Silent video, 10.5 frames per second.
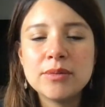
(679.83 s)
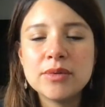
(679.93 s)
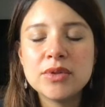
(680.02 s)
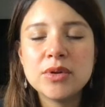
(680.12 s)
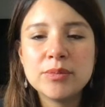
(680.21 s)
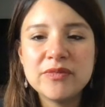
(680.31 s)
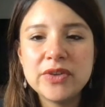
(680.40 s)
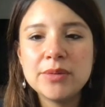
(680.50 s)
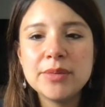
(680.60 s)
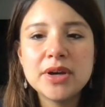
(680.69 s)
the
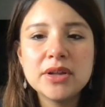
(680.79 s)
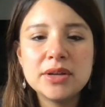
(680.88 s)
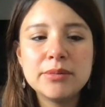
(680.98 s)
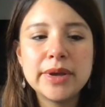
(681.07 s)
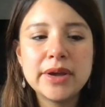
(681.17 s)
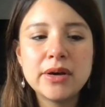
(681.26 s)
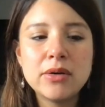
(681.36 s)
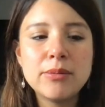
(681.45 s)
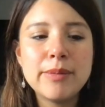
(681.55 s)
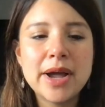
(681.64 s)
female and
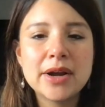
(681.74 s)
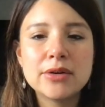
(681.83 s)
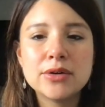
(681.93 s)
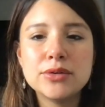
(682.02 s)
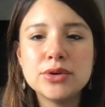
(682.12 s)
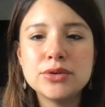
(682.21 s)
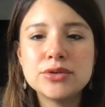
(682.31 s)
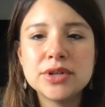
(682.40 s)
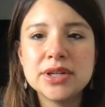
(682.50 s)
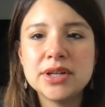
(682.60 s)
male
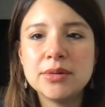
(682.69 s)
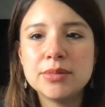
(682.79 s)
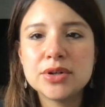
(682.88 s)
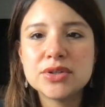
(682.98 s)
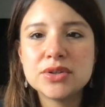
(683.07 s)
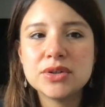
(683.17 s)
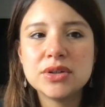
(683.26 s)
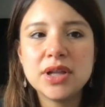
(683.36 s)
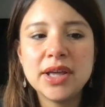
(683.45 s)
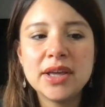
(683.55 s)
macronutrient numbers
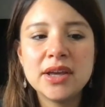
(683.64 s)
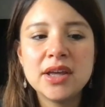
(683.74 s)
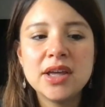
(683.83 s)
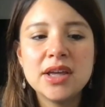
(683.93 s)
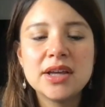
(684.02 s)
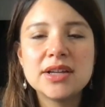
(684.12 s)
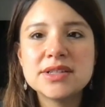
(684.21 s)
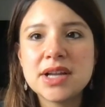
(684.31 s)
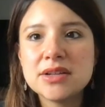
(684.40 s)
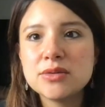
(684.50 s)
look like,
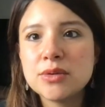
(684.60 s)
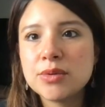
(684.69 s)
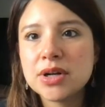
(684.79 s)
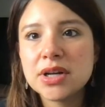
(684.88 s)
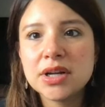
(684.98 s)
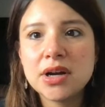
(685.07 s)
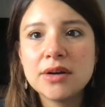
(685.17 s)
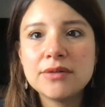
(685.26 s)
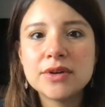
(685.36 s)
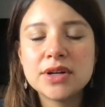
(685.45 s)
because that's what we're going to
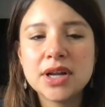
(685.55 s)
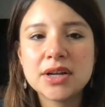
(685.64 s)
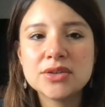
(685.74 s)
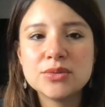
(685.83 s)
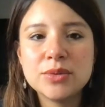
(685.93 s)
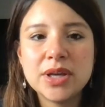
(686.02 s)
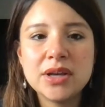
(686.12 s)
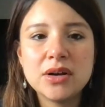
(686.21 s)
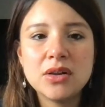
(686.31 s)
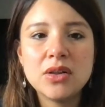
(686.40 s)
cover next
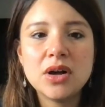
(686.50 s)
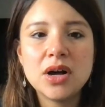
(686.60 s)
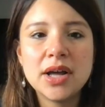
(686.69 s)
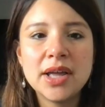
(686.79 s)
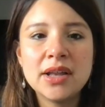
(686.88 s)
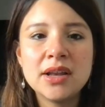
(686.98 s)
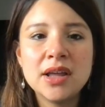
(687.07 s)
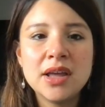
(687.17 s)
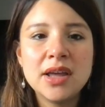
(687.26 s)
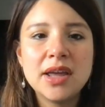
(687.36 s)
week a lot.
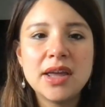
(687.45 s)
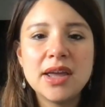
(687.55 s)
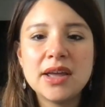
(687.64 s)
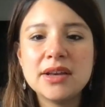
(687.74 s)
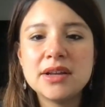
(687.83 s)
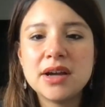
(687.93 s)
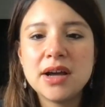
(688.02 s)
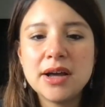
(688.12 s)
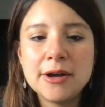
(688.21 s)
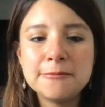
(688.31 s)
And
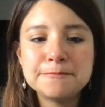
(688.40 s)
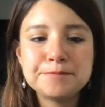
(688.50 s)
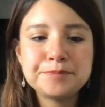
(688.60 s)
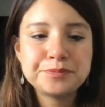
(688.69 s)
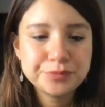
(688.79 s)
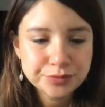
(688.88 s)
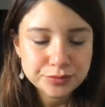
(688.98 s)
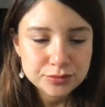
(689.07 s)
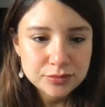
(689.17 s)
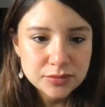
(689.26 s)

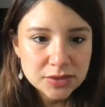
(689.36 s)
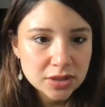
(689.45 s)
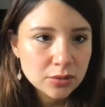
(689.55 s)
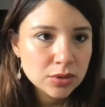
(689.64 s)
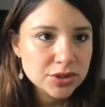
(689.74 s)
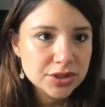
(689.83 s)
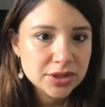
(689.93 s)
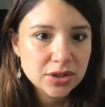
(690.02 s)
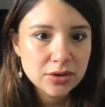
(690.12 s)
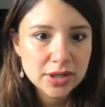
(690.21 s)
I want you
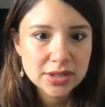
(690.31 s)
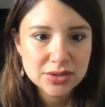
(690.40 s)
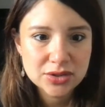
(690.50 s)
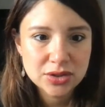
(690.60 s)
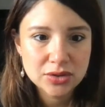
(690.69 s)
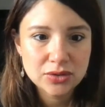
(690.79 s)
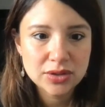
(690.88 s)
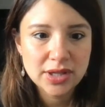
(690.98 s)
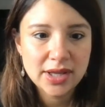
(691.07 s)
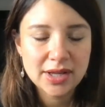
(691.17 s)
to go ahead and start
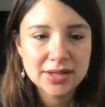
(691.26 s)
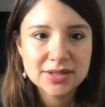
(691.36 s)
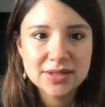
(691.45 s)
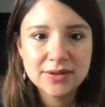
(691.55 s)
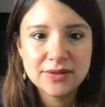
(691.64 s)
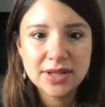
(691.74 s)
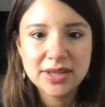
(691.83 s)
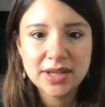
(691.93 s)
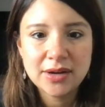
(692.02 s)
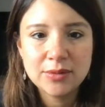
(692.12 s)
looking at stuff
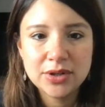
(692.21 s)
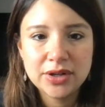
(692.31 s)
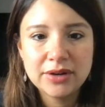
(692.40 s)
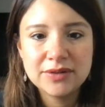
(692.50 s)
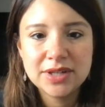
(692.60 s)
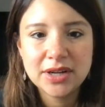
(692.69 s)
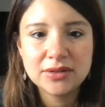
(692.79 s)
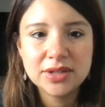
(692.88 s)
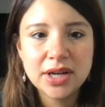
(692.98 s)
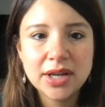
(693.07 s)
like that when you have
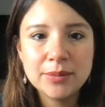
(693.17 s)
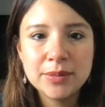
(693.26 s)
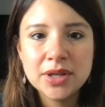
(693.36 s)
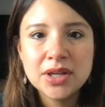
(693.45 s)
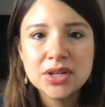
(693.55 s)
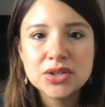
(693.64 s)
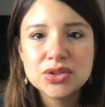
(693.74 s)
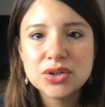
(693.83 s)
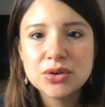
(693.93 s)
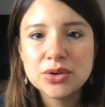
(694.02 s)
downtime,
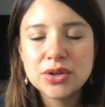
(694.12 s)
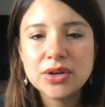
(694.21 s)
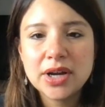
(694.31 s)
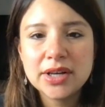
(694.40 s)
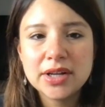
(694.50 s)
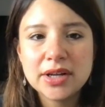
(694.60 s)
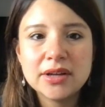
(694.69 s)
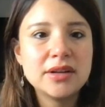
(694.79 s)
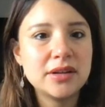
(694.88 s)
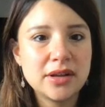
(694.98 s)
so you kind
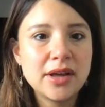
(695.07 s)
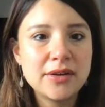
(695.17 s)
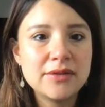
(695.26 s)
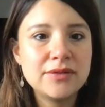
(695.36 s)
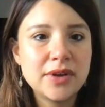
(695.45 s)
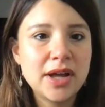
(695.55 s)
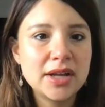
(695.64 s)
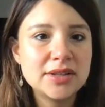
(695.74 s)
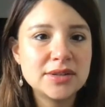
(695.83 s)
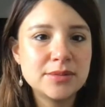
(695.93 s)
of have
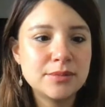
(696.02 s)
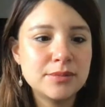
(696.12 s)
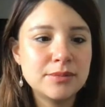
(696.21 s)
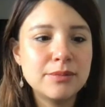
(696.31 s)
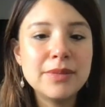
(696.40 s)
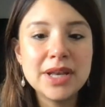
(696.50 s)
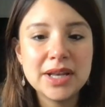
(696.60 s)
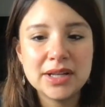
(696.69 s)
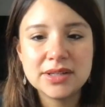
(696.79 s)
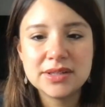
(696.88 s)
had some
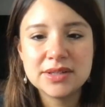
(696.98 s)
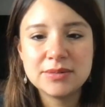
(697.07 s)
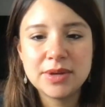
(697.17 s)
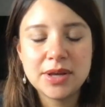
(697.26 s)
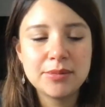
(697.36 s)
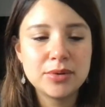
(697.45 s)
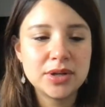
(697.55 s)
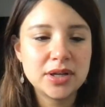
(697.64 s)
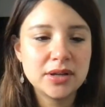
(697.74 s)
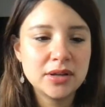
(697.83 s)
minutes to be able
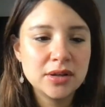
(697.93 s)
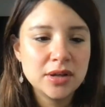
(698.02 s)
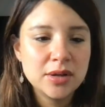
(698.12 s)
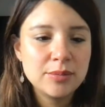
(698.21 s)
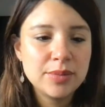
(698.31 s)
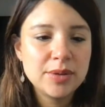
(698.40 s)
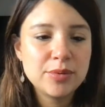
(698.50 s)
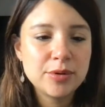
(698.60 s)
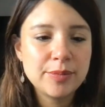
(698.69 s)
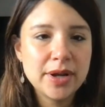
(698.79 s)
to be
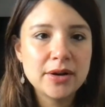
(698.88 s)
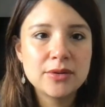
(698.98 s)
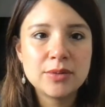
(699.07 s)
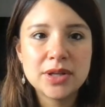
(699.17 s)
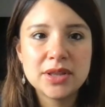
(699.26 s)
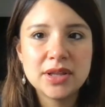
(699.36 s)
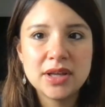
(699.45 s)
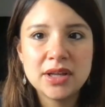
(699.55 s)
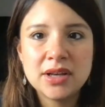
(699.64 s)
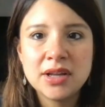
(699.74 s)
prepared with
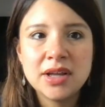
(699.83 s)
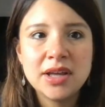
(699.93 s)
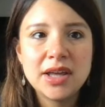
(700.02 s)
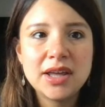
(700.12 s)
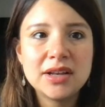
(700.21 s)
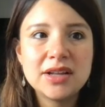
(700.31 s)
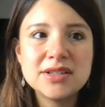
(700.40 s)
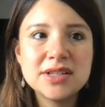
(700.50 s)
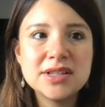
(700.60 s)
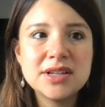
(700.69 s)
it. And
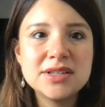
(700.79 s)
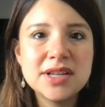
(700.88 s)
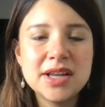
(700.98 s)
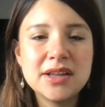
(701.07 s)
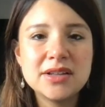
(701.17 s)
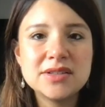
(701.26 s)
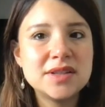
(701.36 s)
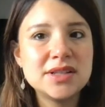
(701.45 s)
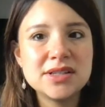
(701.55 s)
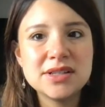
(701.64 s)
because it does take,
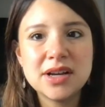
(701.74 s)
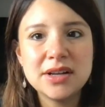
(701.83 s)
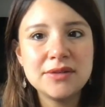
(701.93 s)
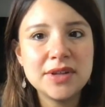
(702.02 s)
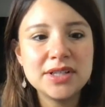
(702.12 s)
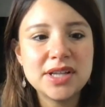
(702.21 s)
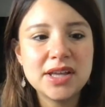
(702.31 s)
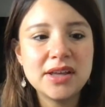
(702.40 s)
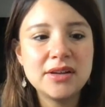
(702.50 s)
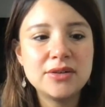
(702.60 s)
this is kind of like
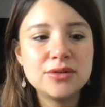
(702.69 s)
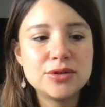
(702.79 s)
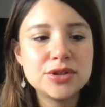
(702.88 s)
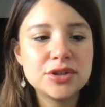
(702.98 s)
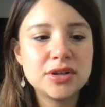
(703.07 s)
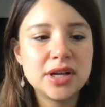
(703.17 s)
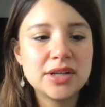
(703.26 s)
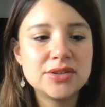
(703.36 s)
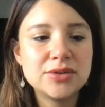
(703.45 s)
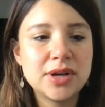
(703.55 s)
taking a nutrition
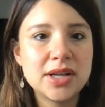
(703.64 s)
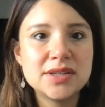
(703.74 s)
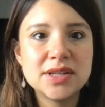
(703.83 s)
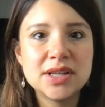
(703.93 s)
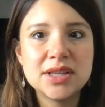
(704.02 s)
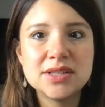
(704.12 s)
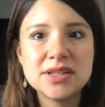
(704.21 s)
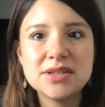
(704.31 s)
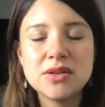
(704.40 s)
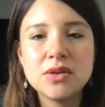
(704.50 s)
class, you guys. Like, this
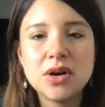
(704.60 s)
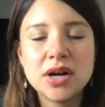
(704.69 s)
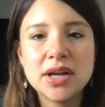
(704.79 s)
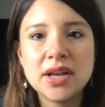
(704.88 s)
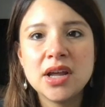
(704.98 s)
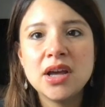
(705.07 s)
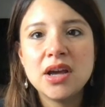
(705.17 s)
is a lot